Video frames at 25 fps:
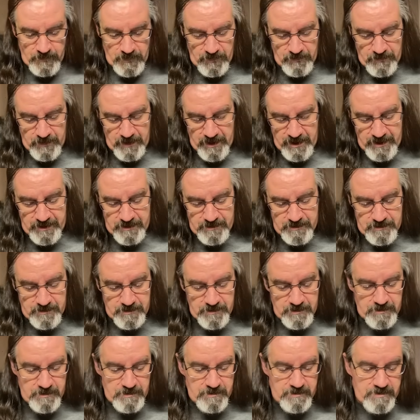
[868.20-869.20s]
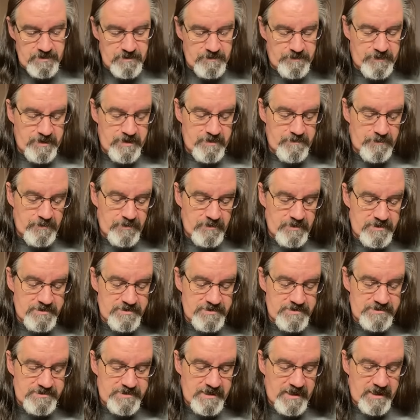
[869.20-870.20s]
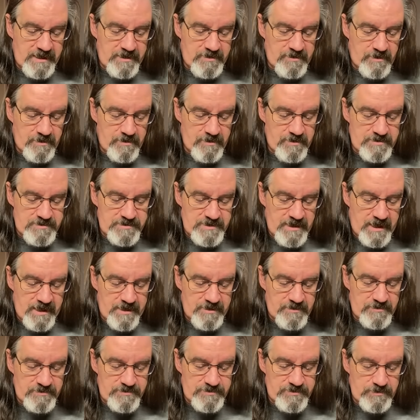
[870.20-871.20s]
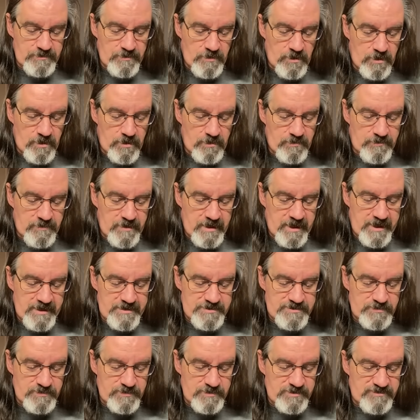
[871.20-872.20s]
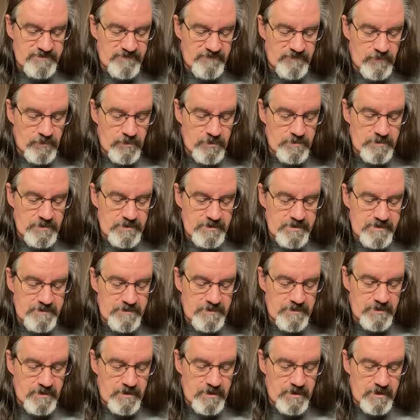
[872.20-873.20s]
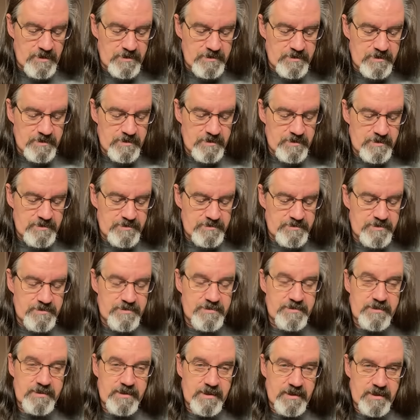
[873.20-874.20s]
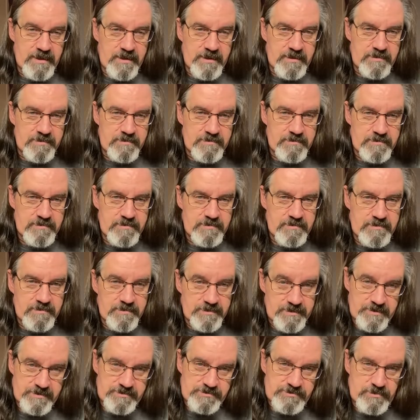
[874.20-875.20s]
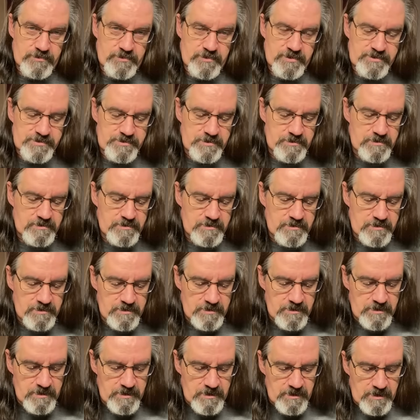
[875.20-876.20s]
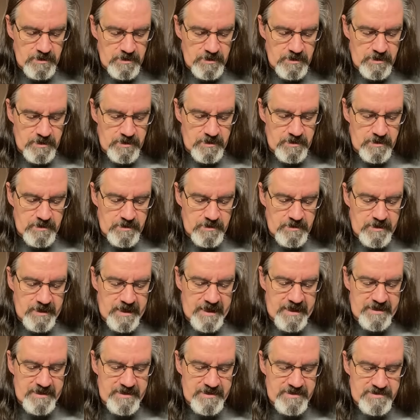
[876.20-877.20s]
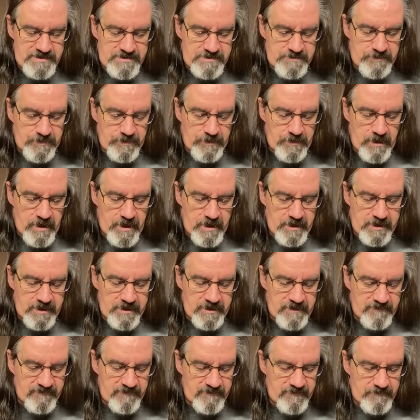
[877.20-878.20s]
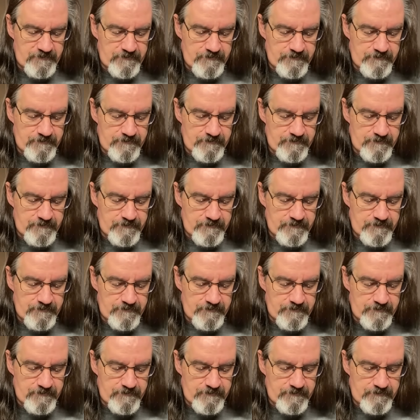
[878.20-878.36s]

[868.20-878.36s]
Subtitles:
Right? The people of the state are entitled to all rights which formerly belonged to the king, King George, at his prerogative.